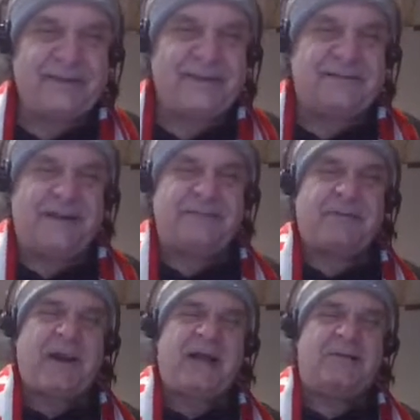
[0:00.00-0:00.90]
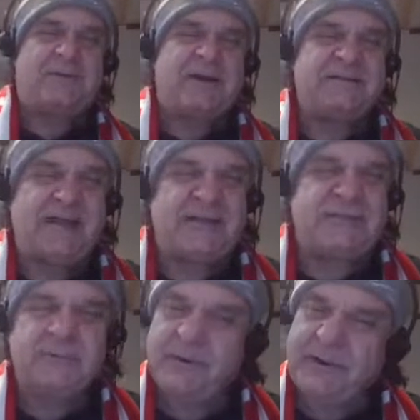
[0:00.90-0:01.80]
Today's price
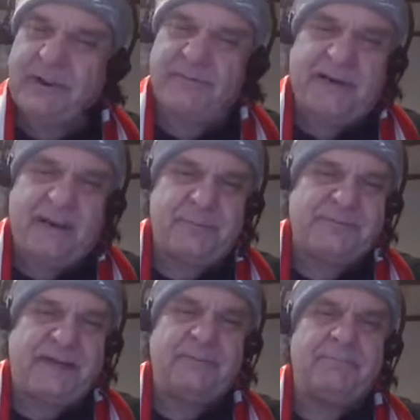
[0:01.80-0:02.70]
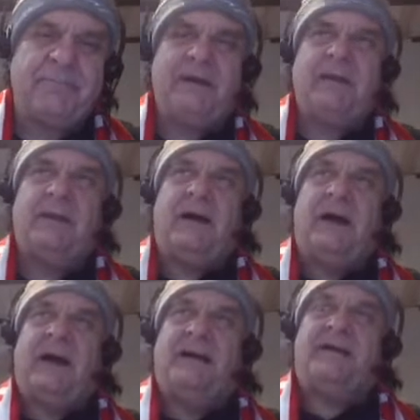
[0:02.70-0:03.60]
action, we were down
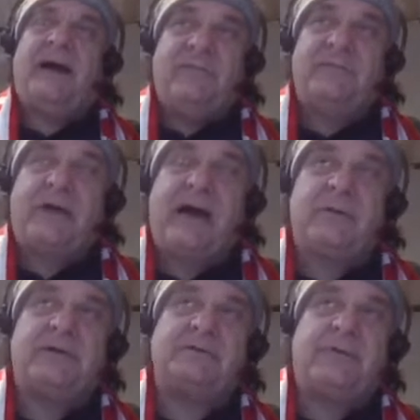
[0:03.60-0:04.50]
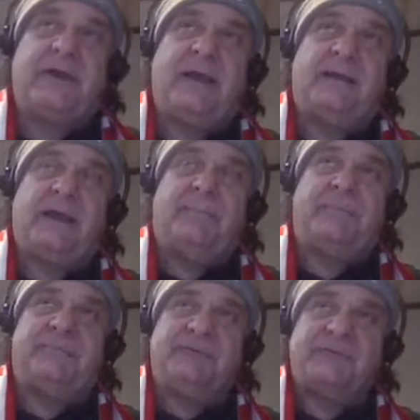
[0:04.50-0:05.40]
5%. In after hours, we ended up
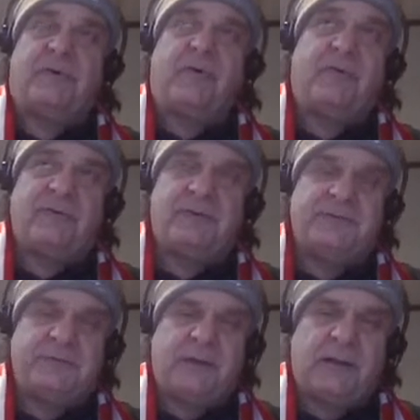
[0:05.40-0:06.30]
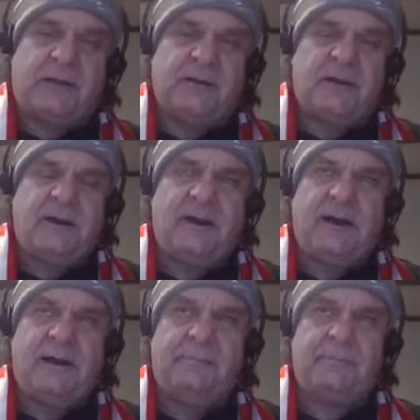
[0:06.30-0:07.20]
just over the
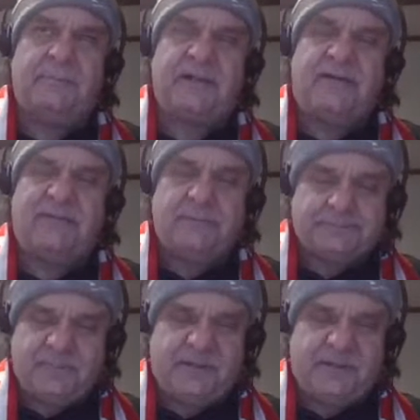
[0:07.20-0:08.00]
$2 level.